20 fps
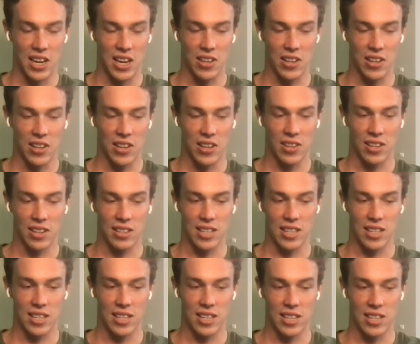I think
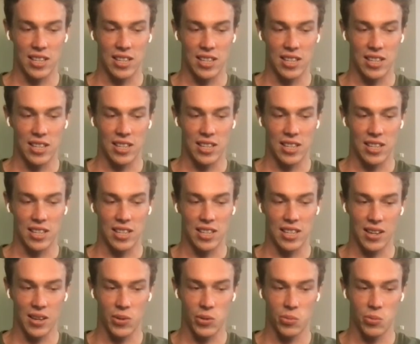deep down he
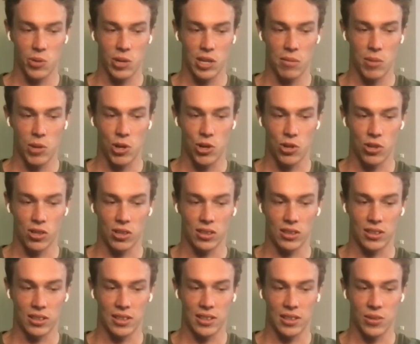was pretty emotional,
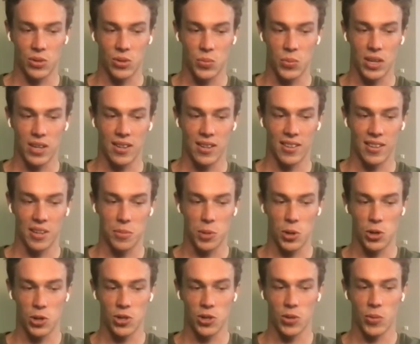and it was a big
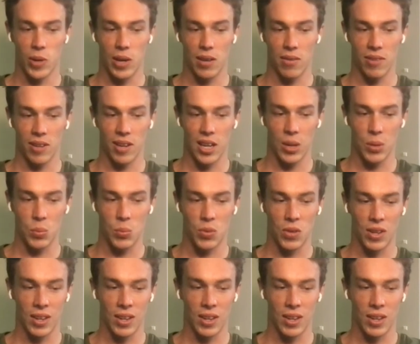emotional week for him.